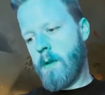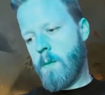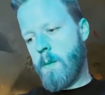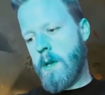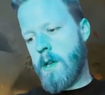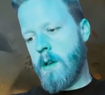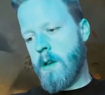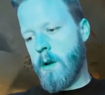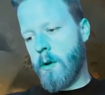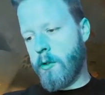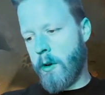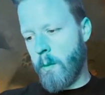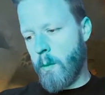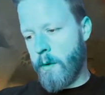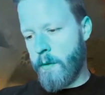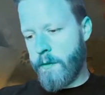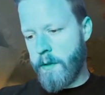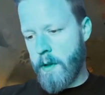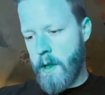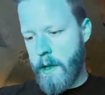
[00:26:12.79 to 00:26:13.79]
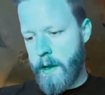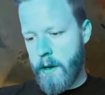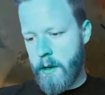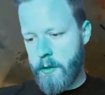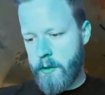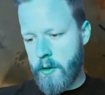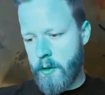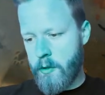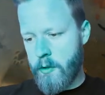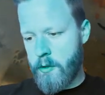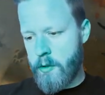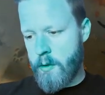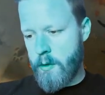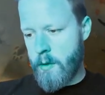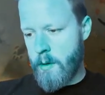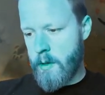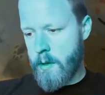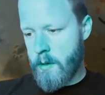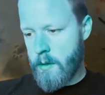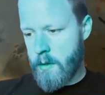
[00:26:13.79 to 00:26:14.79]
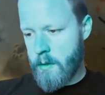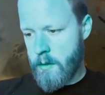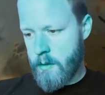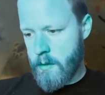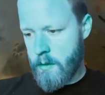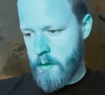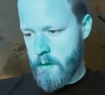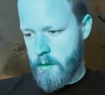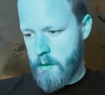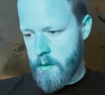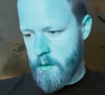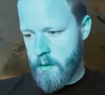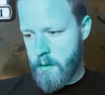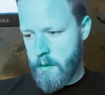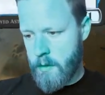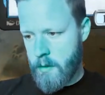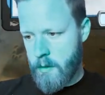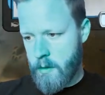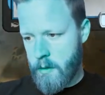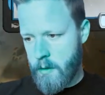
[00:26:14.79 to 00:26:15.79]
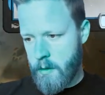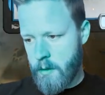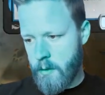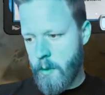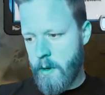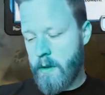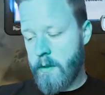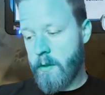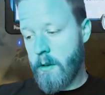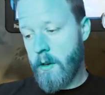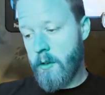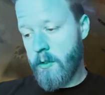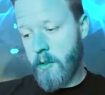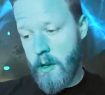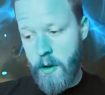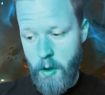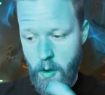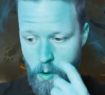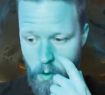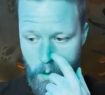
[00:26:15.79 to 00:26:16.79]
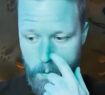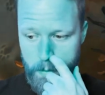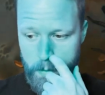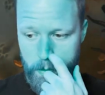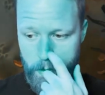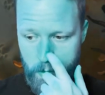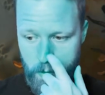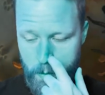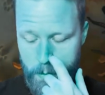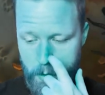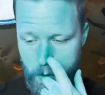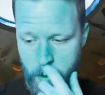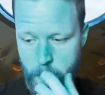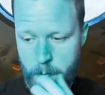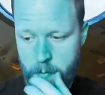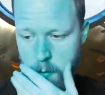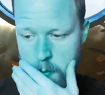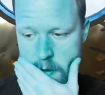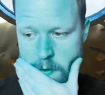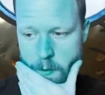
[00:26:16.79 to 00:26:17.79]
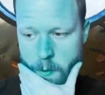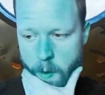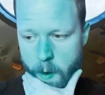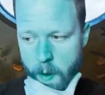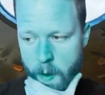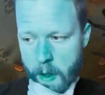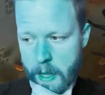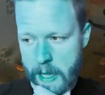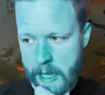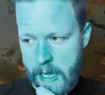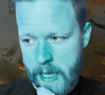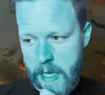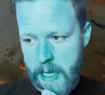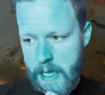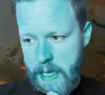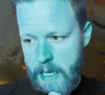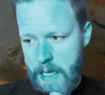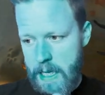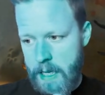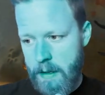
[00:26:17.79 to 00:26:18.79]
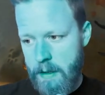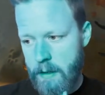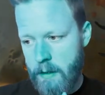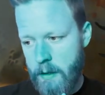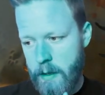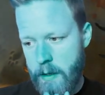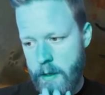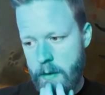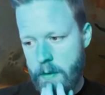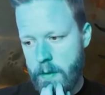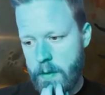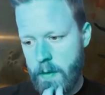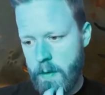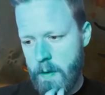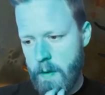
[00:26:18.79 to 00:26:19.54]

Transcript: We can go turn 1 flyer, turn 2 research, and hope that we draw land.